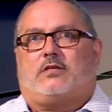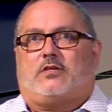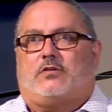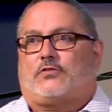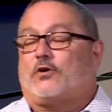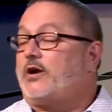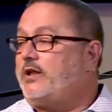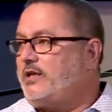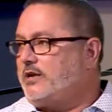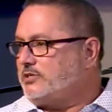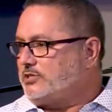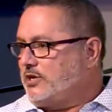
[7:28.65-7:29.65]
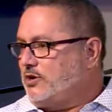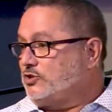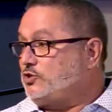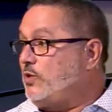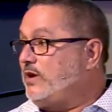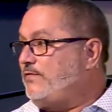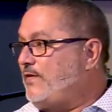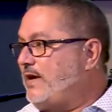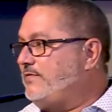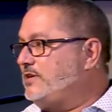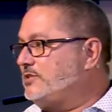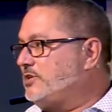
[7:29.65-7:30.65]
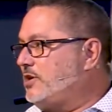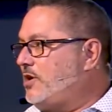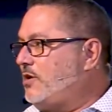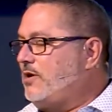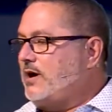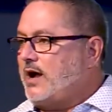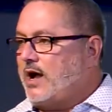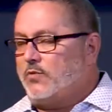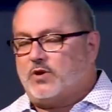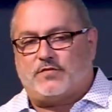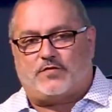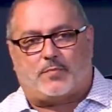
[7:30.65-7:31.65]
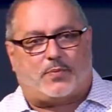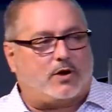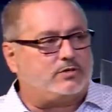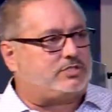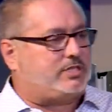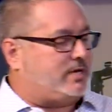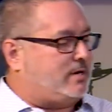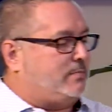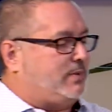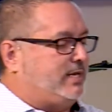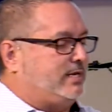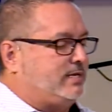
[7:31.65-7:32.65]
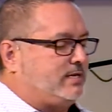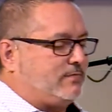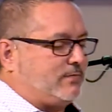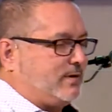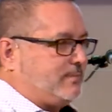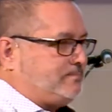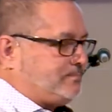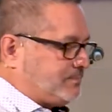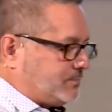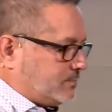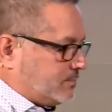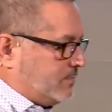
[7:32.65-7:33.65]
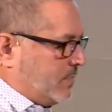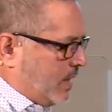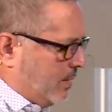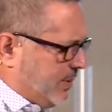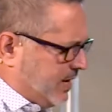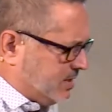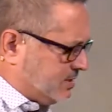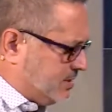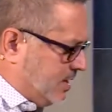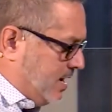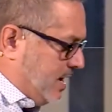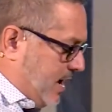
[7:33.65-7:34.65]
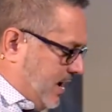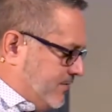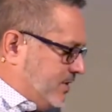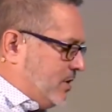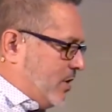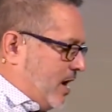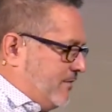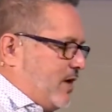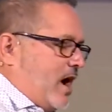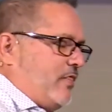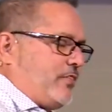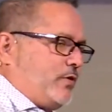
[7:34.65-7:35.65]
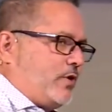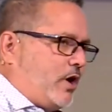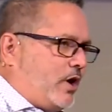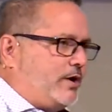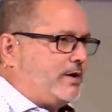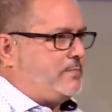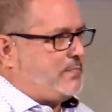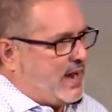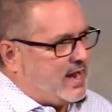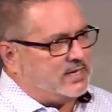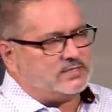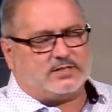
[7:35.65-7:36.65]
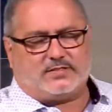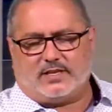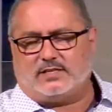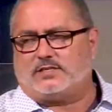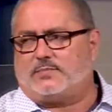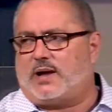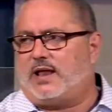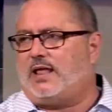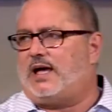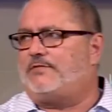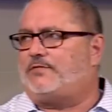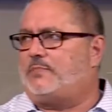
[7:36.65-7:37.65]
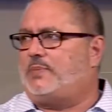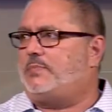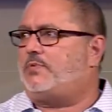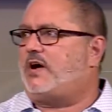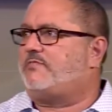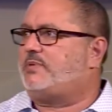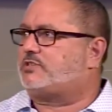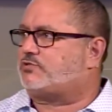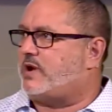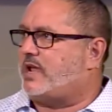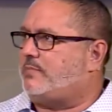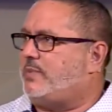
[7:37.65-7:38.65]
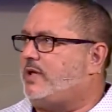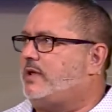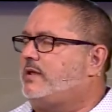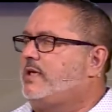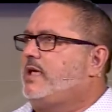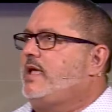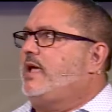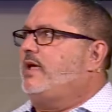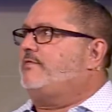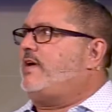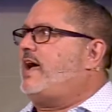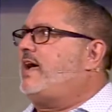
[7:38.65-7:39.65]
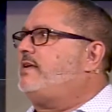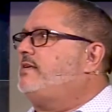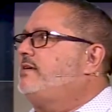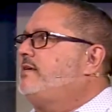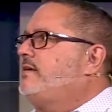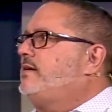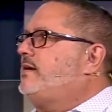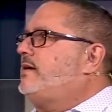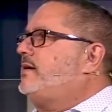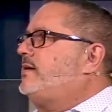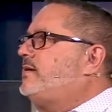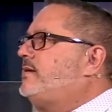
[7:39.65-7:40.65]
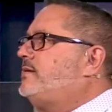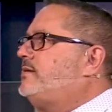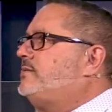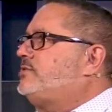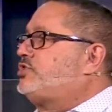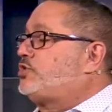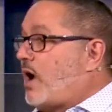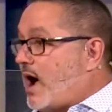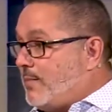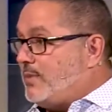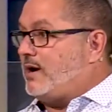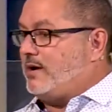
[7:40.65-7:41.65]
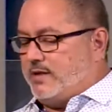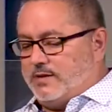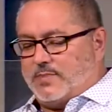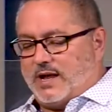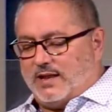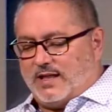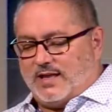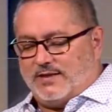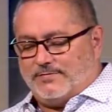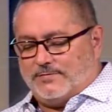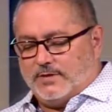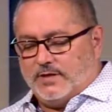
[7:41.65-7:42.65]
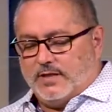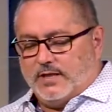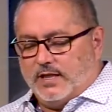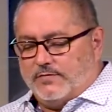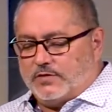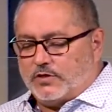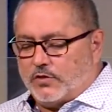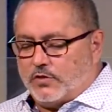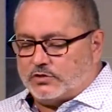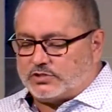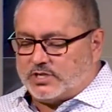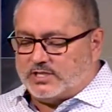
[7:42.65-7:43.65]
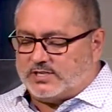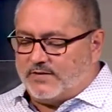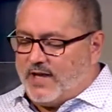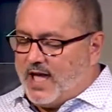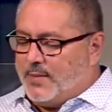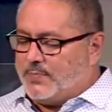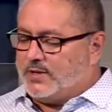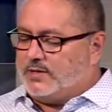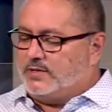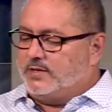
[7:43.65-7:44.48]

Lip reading: 30 years ago, 25 years ago, I would have approached it completely different. Because even though I've gone through hurt and pains and things in my life, and people have betrayed me and had trauma in my life, even though those things have happened,